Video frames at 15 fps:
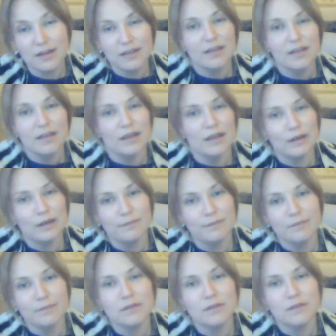The
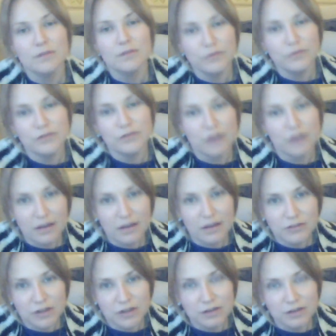Law of
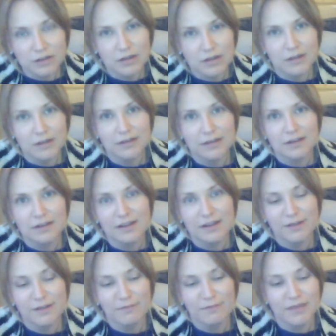Attraction
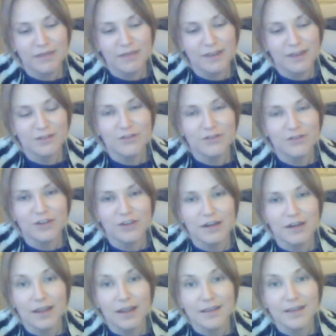and Esther and Jerry Hicks.